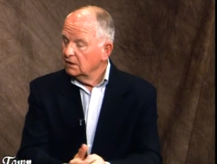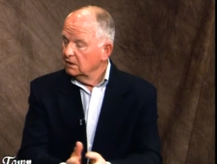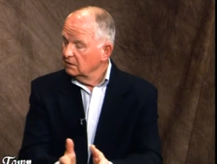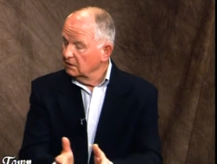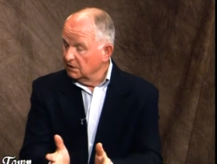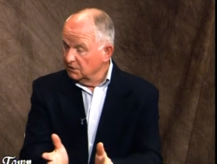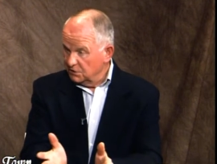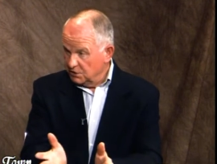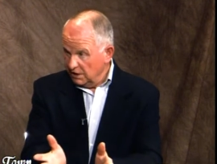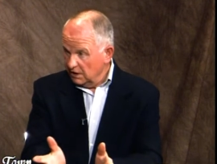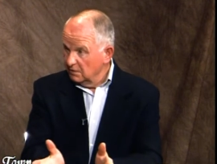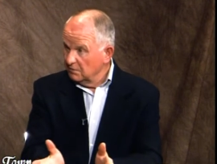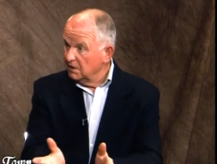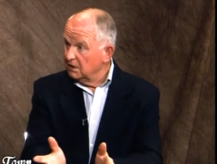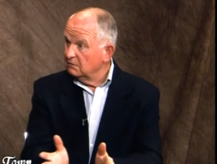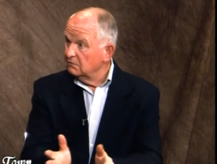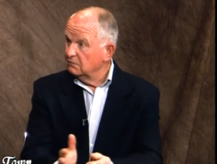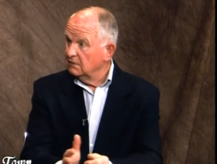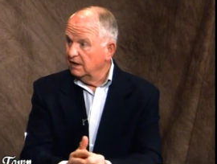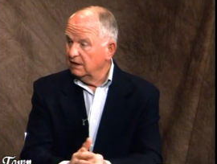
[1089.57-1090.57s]
for.
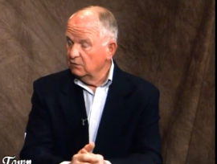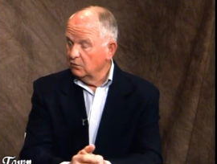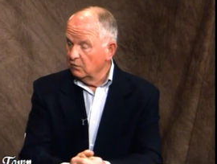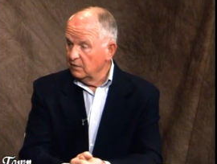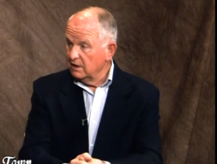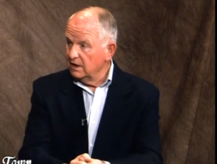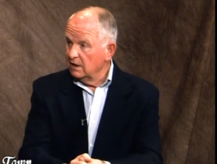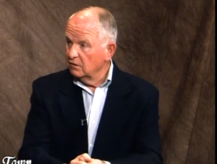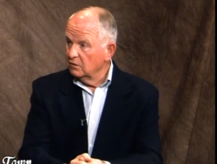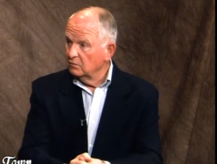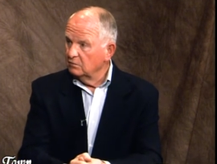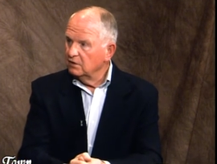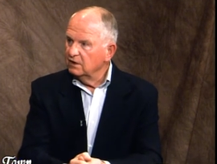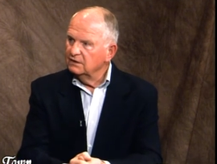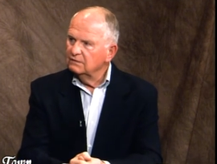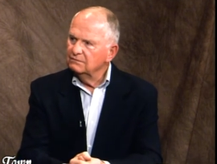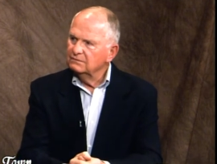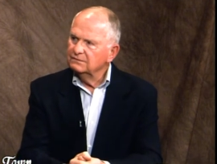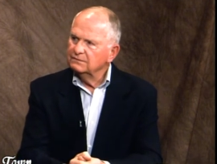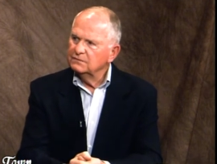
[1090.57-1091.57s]
Legitimate and real,
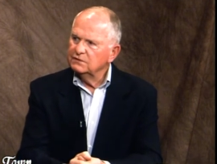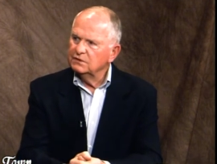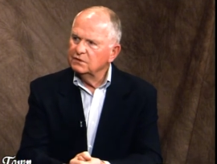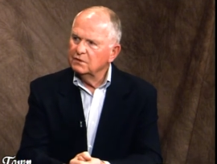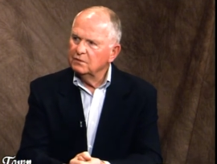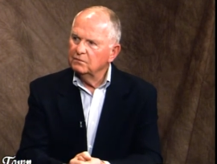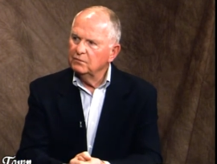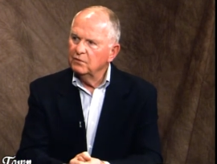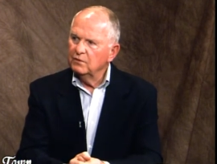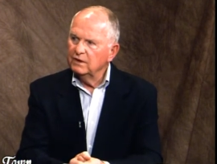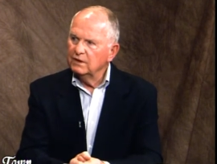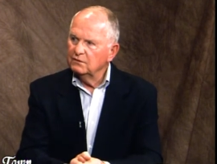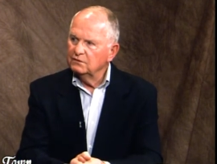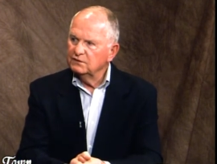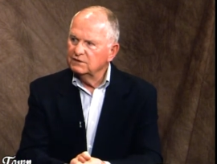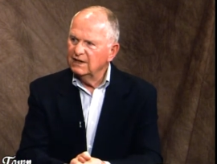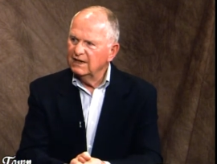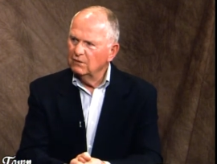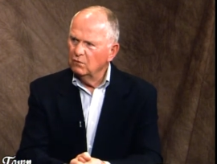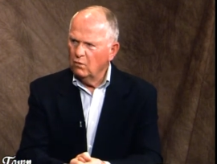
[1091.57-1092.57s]
but to the point of
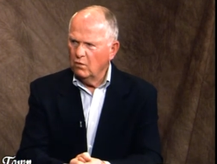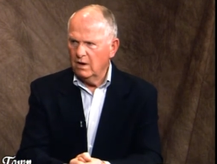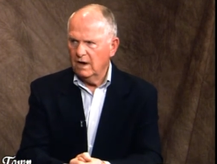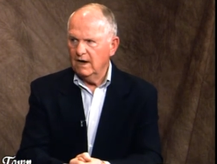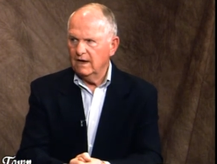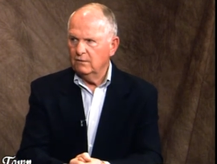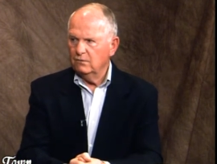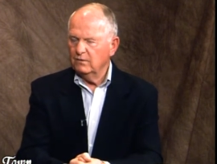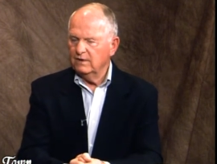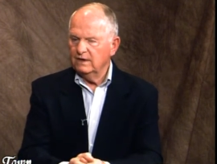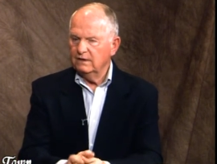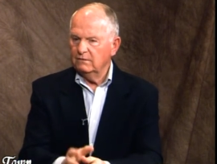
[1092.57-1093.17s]
saying why. We,